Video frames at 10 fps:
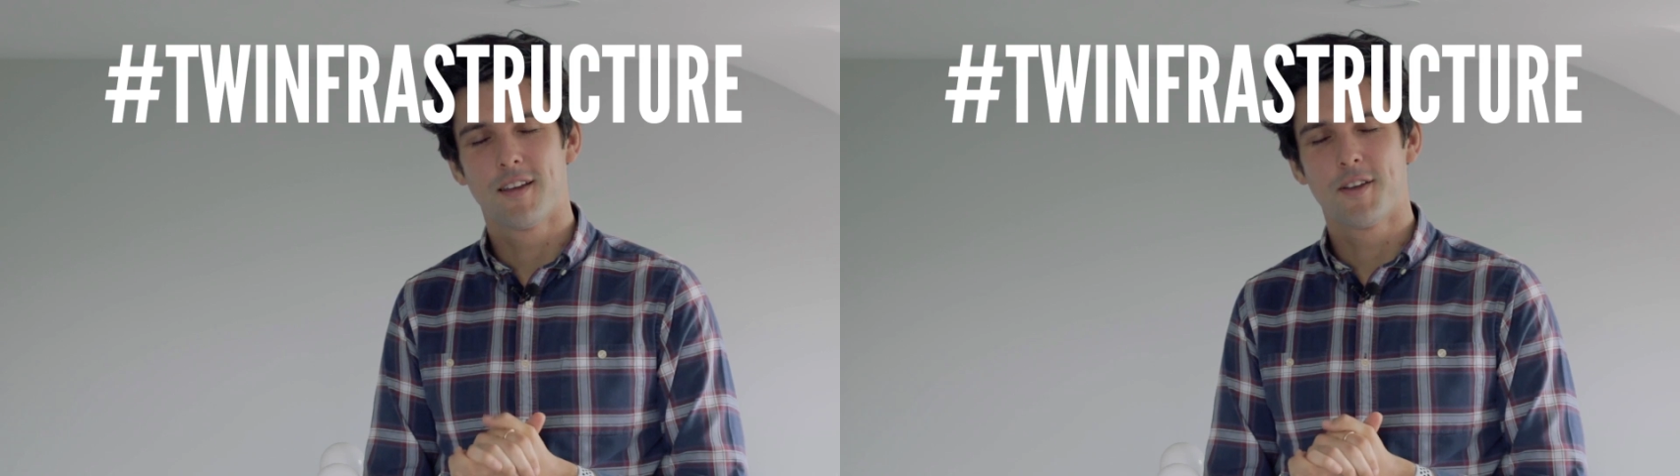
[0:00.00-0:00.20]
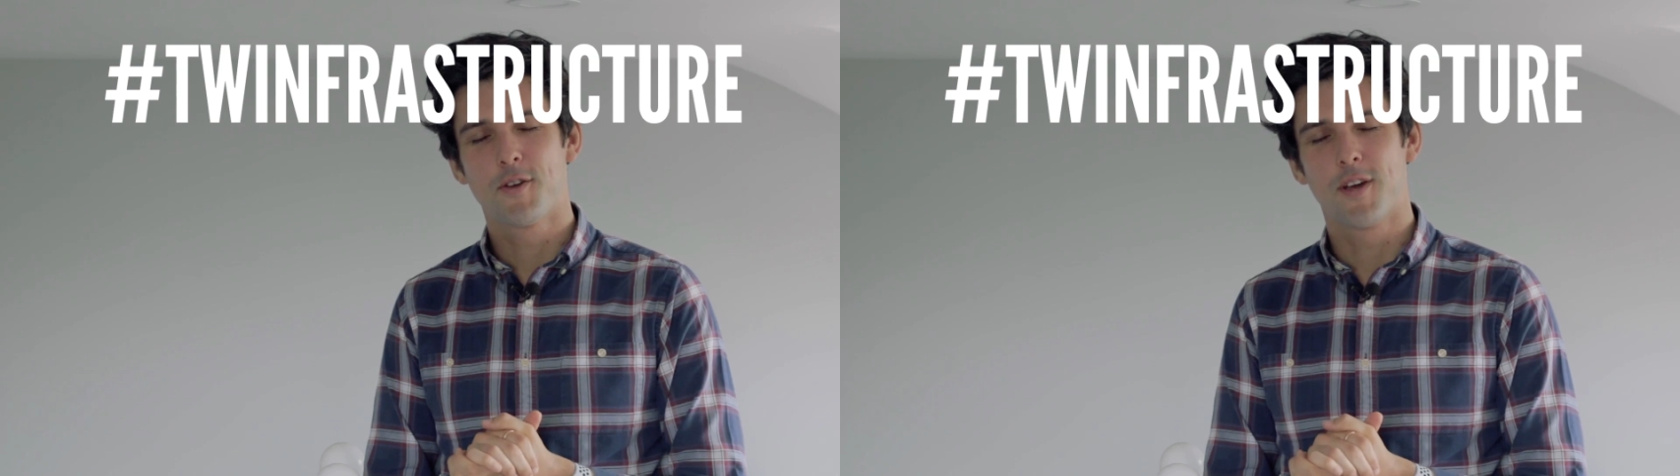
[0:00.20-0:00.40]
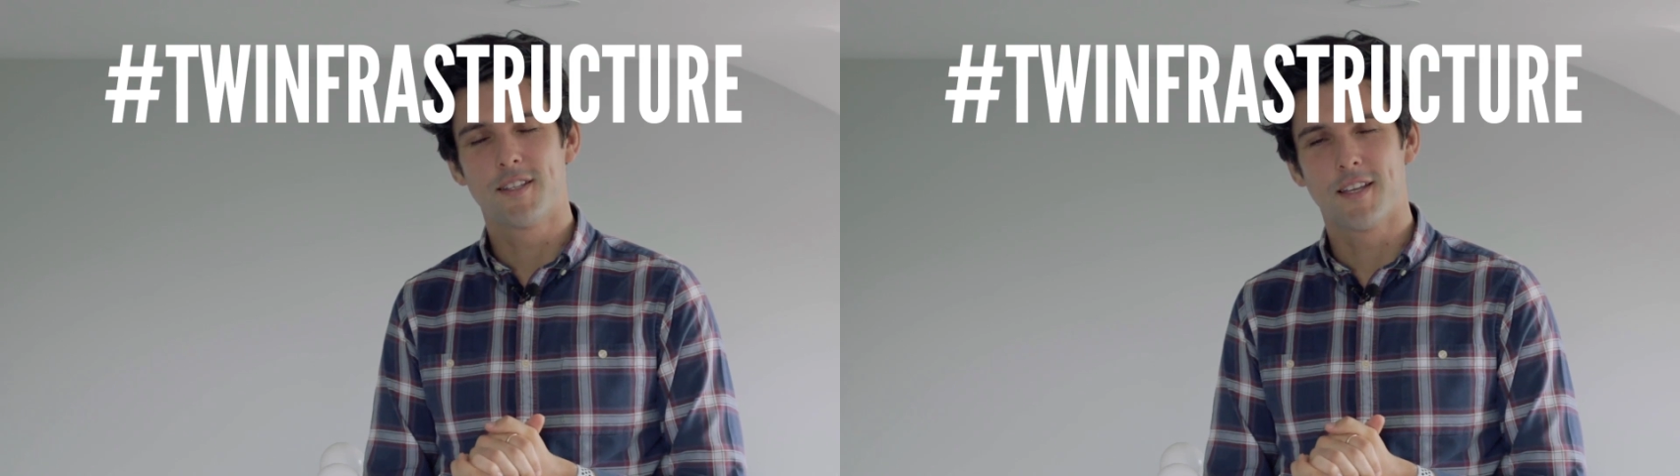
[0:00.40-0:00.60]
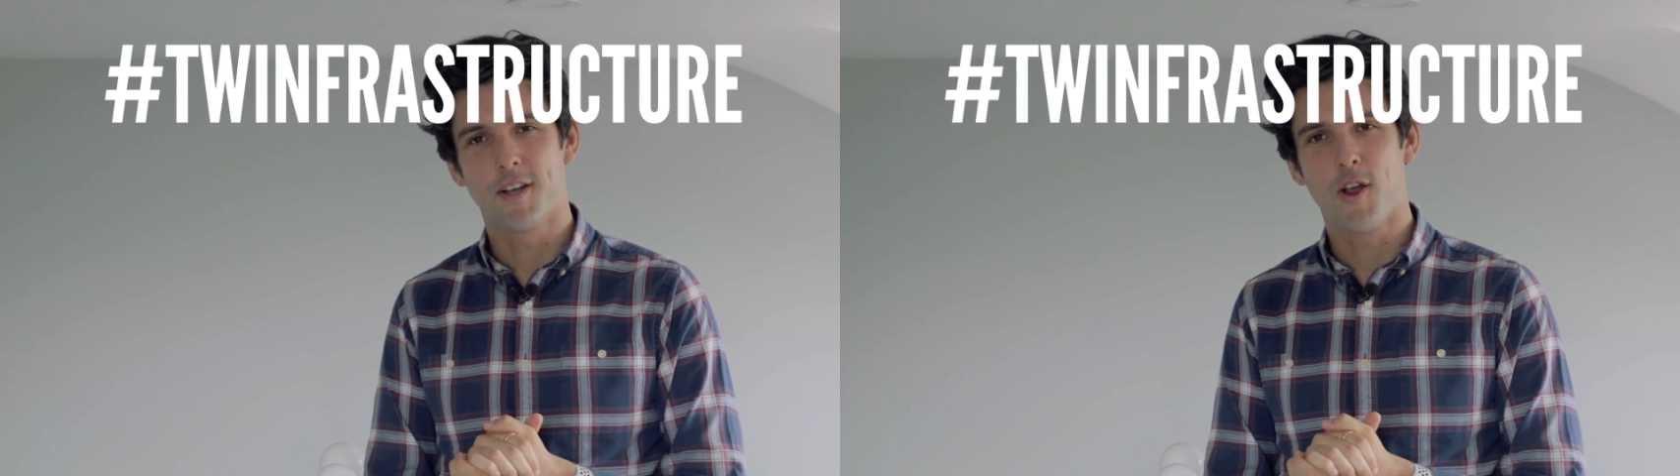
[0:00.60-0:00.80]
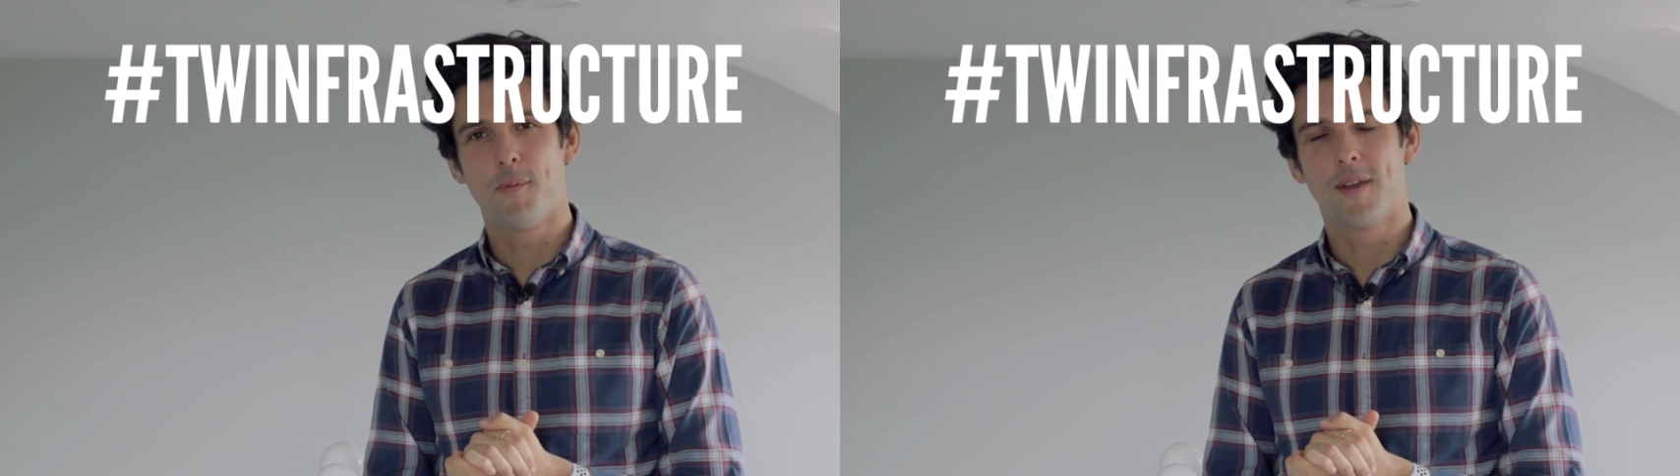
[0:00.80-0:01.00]
creating a
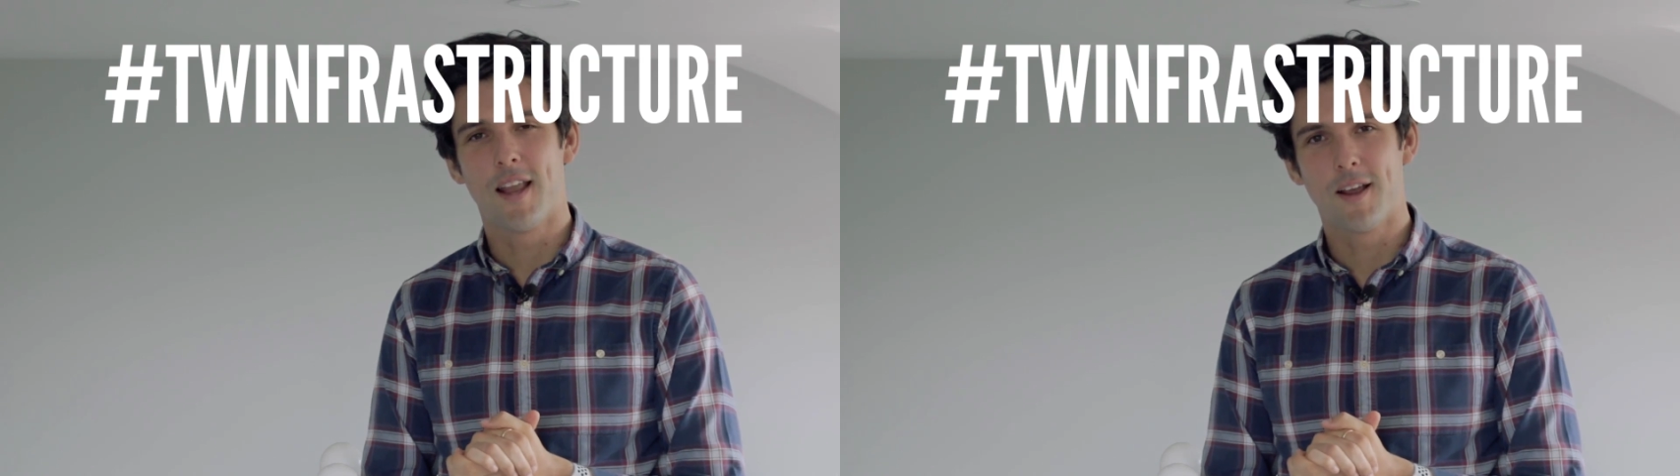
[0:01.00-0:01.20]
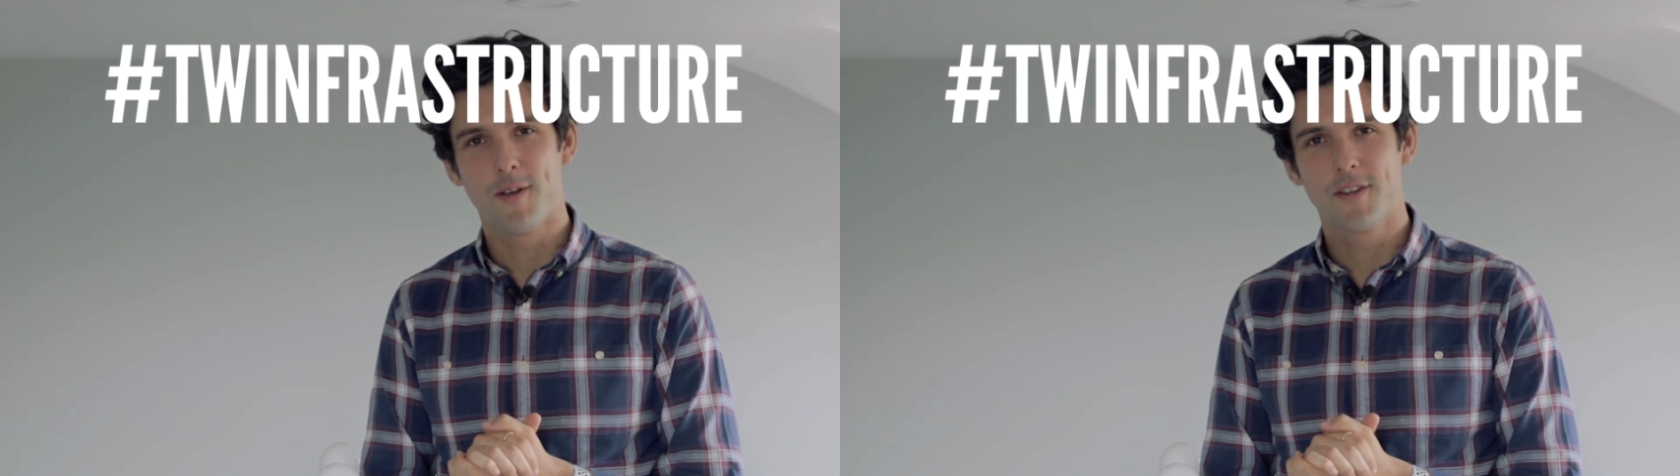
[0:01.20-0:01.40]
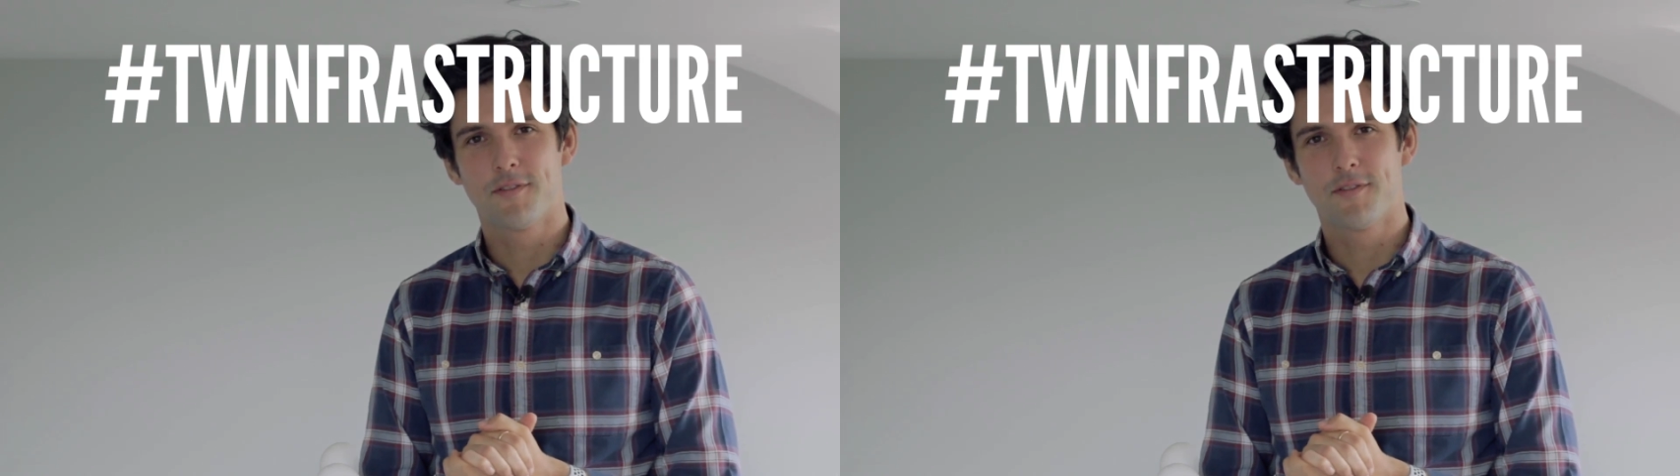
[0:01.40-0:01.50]
common language